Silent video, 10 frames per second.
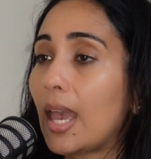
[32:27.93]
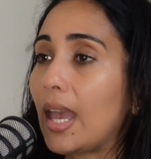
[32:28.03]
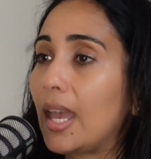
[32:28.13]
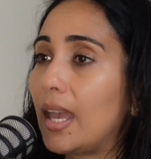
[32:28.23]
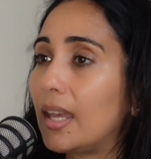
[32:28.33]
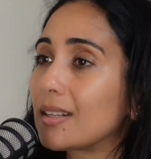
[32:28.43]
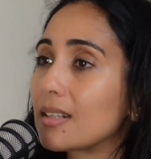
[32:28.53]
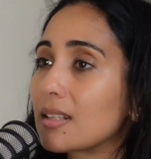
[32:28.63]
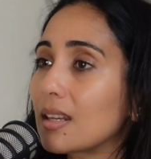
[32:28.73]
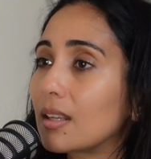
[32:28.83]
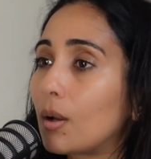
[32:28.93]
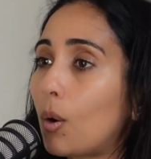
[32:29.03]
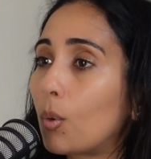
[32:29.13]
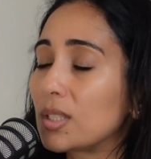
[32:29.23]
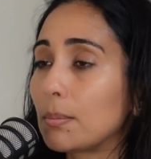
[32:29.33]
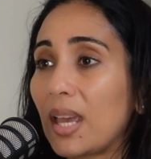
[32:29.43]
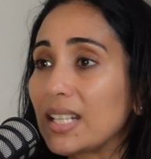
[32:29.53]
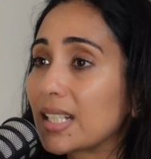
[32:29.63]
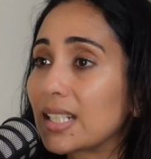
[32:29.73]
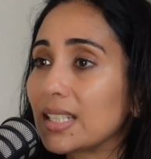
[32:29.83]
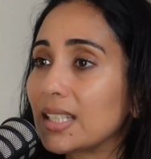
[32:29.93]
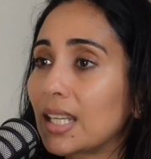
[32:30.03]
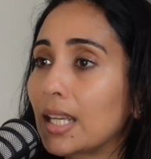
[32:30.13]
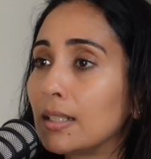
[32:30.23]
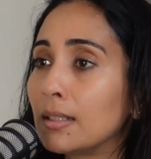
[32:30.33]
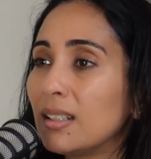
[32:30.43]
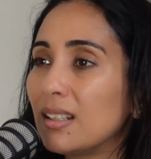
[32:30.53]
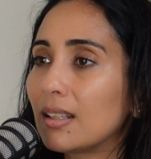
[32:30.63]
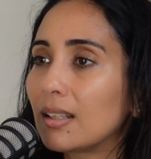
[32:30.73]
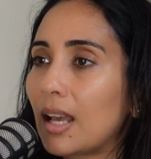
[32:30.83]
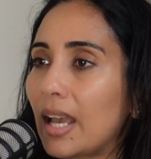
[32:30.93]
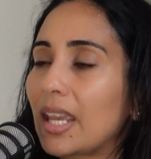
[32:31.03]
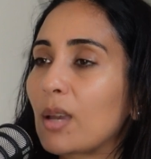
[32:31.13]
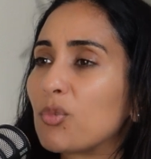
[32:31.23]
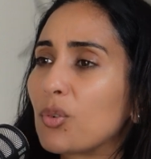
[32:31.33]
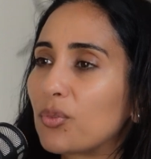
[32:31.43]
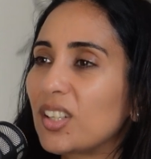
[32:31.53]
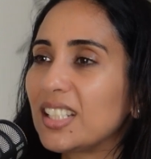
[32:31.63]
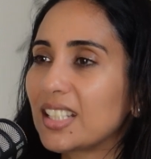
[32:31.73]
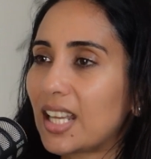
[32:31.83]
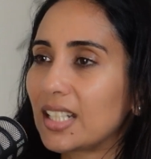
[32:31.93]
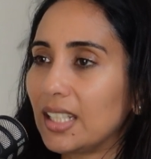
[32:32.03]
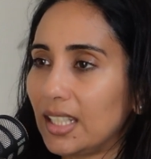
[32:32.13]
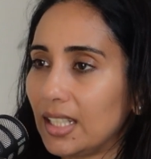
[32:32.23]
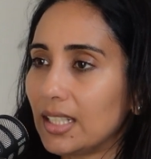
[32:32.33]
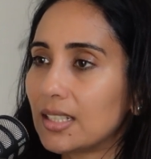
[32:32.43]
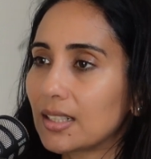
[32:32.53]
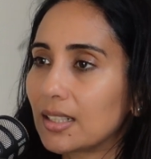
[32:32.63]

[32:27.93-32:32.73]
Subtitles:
and automatically then I am fulfilling that need.